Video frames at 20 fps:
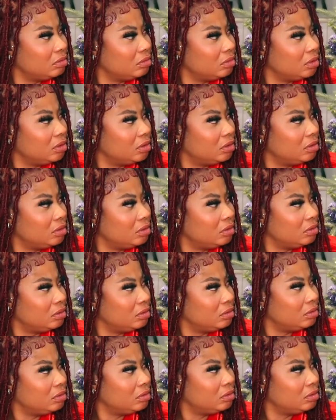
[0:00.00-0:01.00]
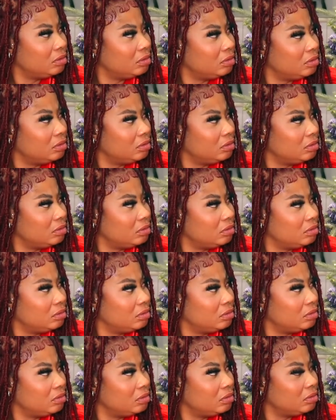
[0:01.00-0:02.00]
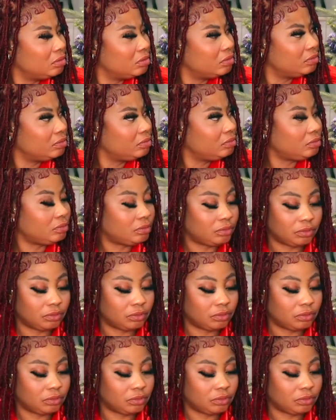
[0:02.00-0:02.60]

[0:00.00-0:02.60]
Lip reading: (not speaking)